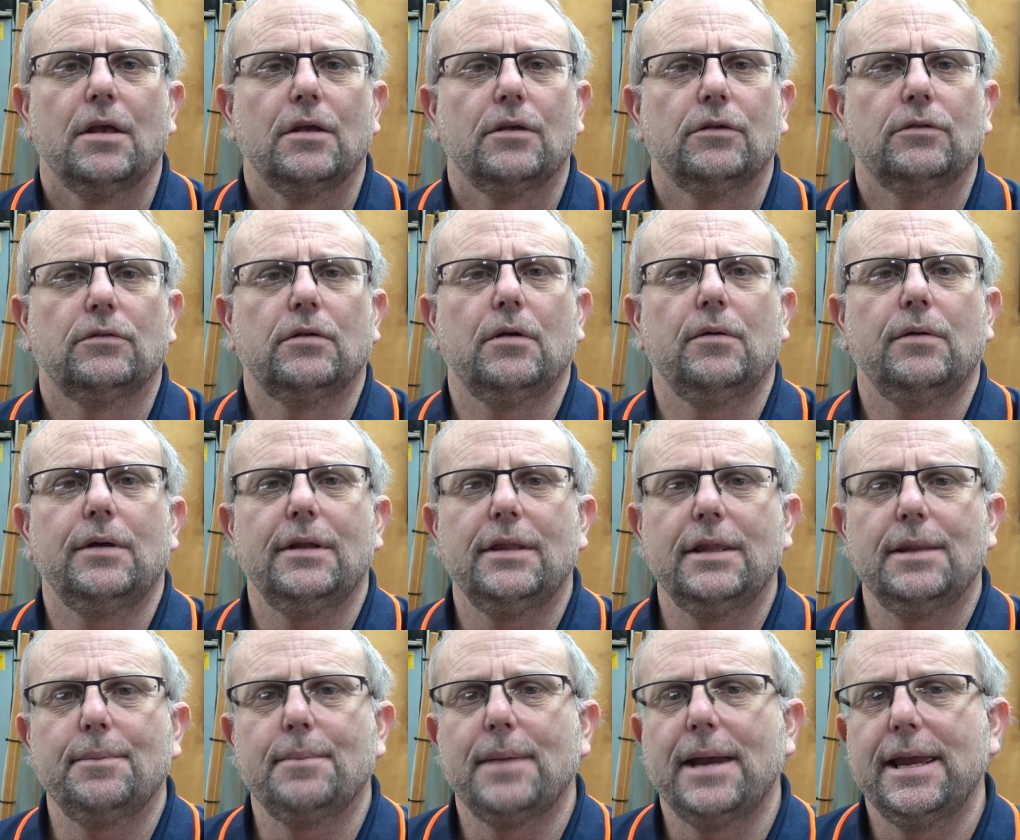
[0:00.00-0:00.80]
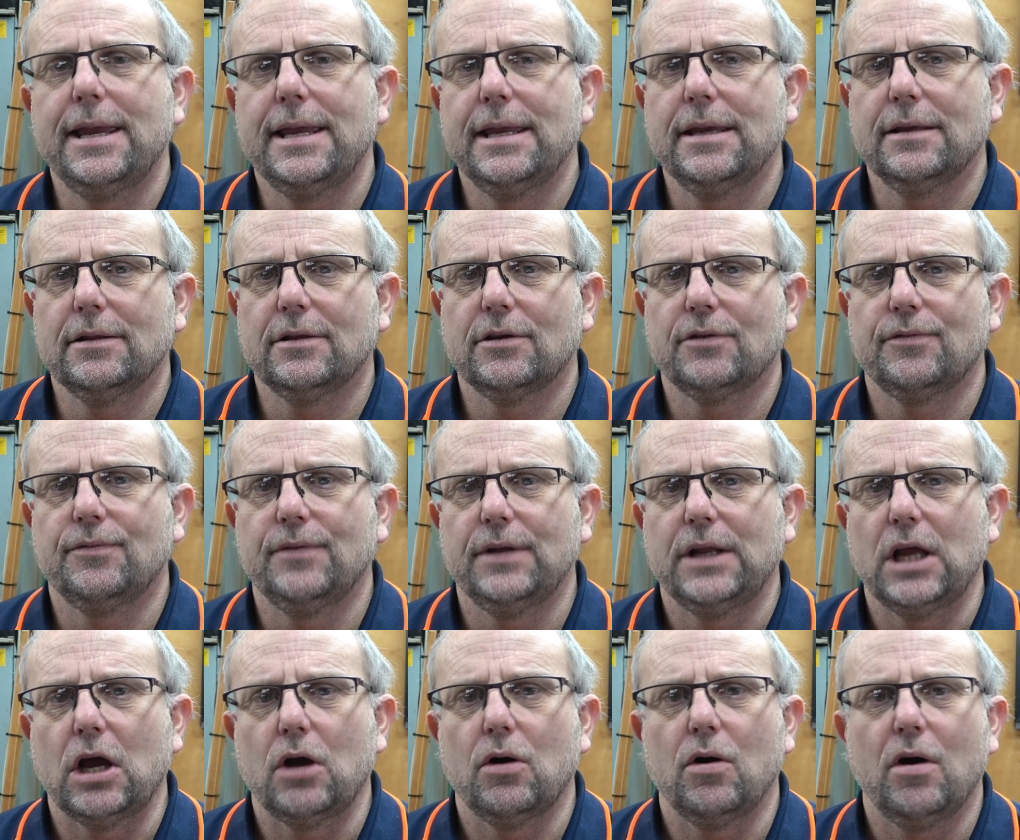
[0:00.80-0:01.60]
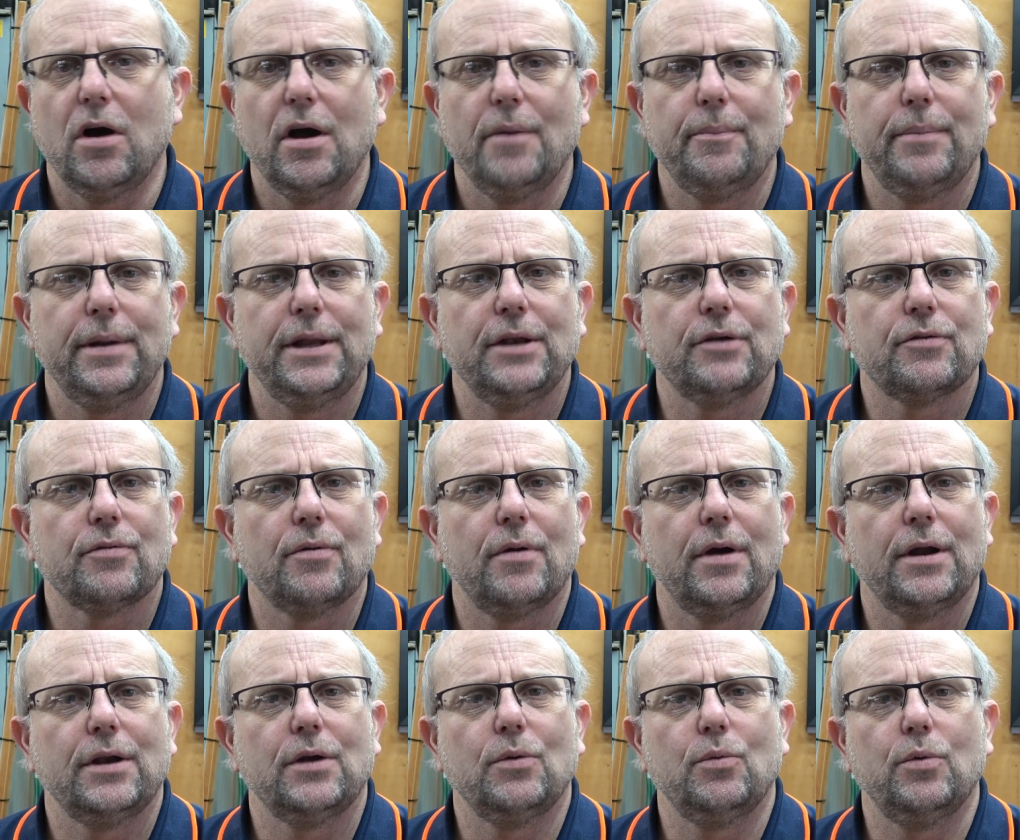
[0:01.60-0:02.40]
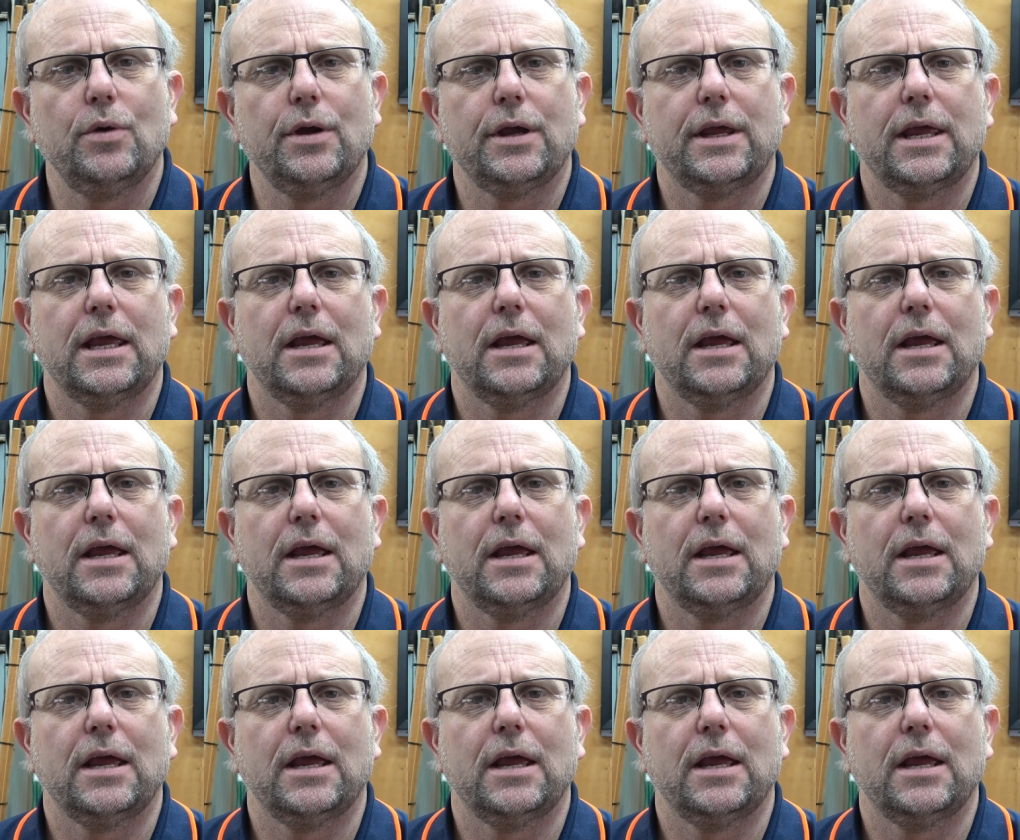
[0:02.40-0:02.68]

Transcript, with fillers: So in the making of this video, I've been trying to work